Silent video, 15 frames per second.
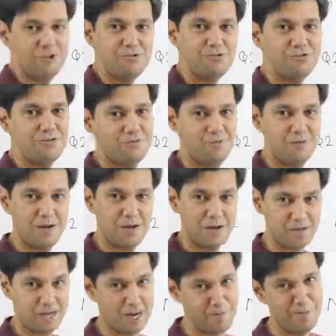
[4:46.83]
few
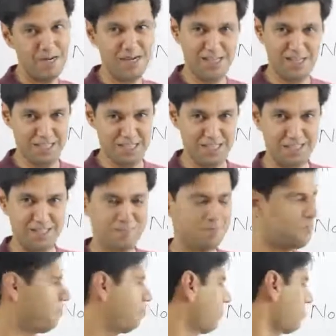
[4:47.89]
commit in this.
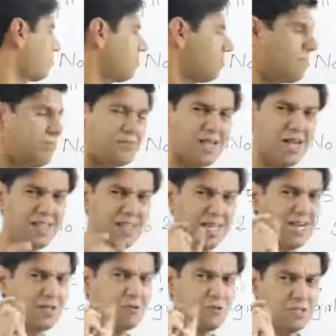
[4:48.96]

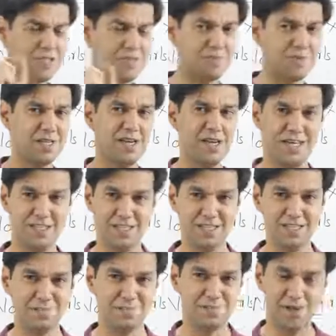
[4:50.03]
That goes something like
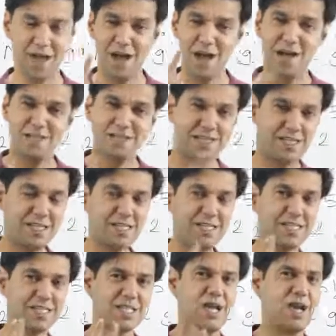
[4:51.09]
this.
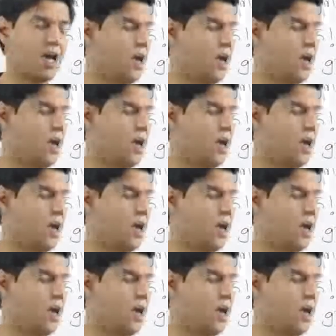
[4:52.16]
Since,